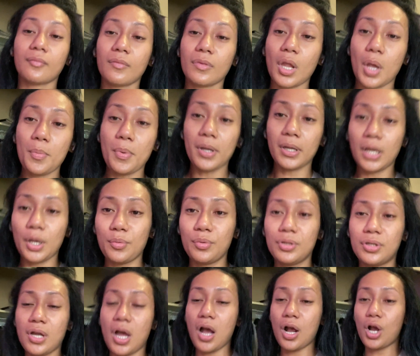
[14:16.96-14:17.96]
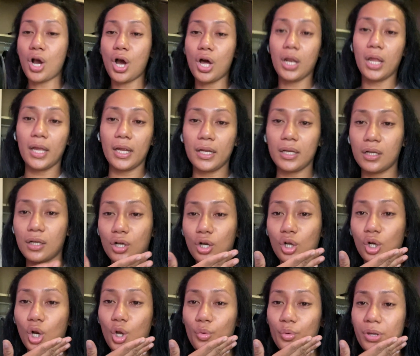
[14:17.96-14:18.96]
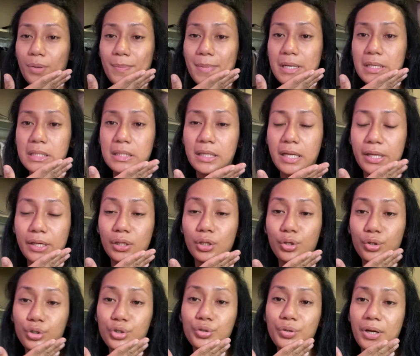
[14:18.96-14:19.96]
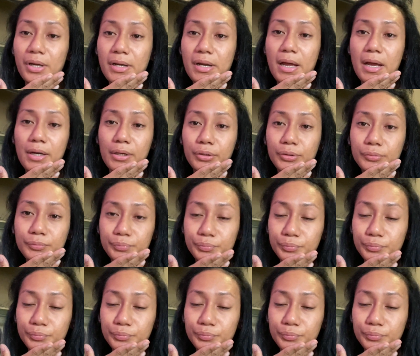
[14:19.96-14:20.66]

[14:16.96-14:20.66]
but can we talk how like glowy my skin looks right now?